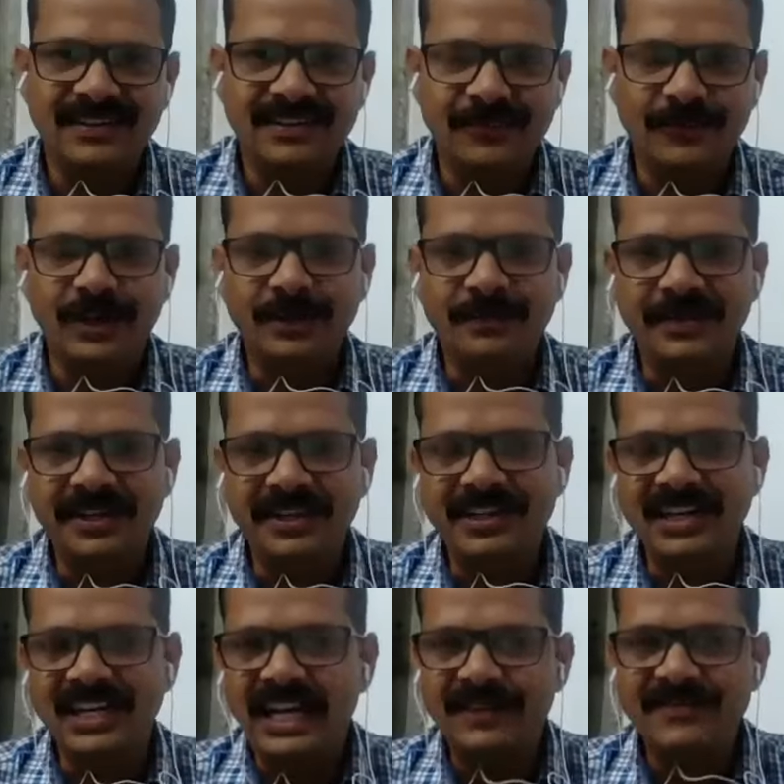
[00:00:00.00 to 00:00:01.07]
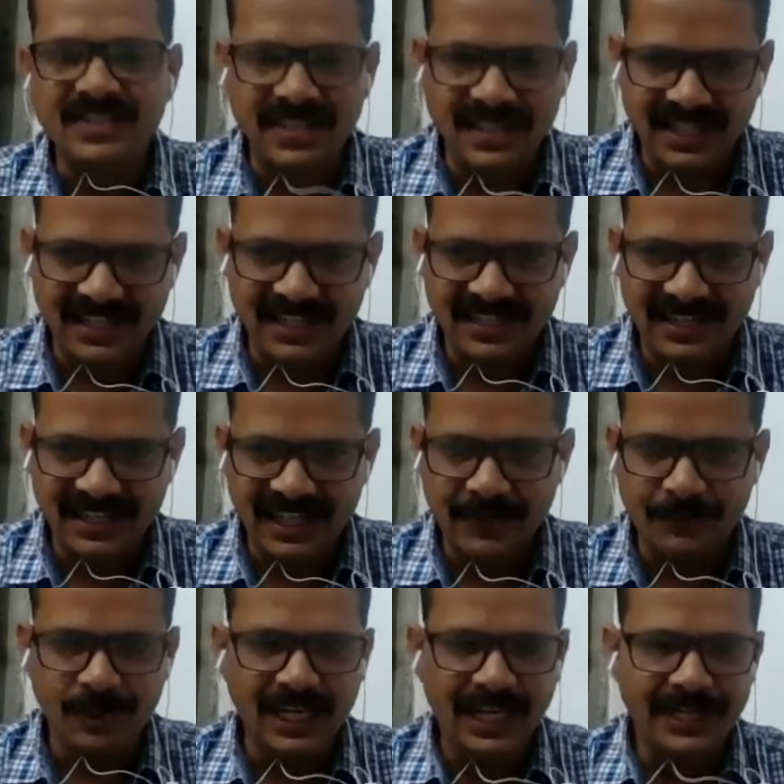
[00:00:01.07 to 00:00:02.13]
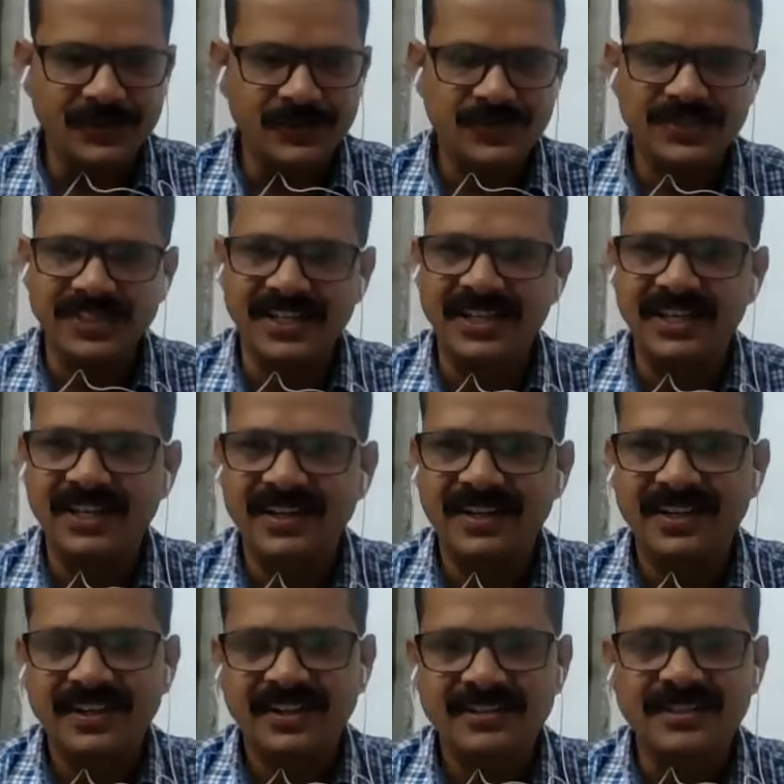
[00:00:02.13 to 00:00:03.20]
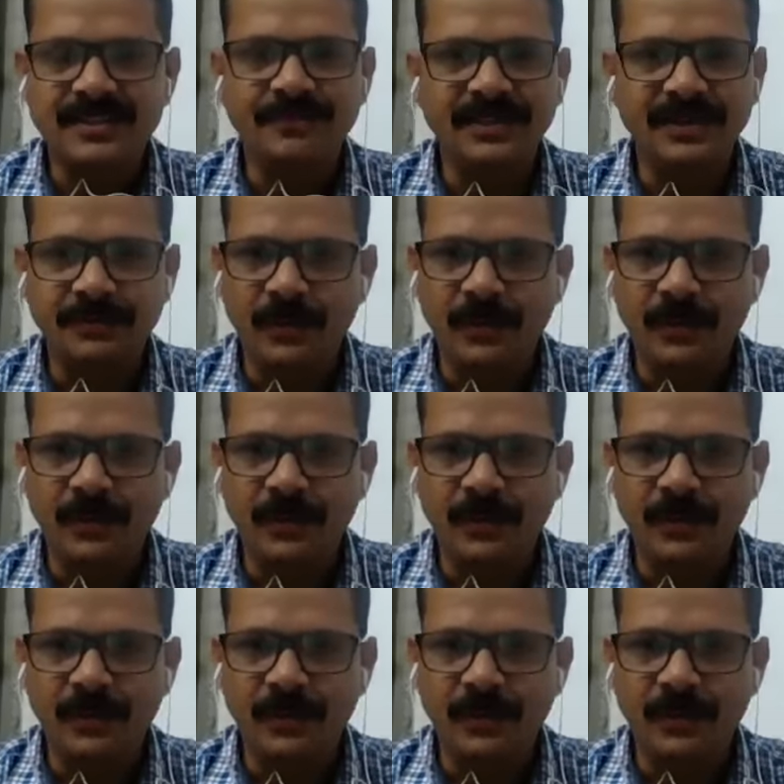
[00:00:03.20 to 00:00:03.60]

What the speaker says: 1 minute left, and I would like to say something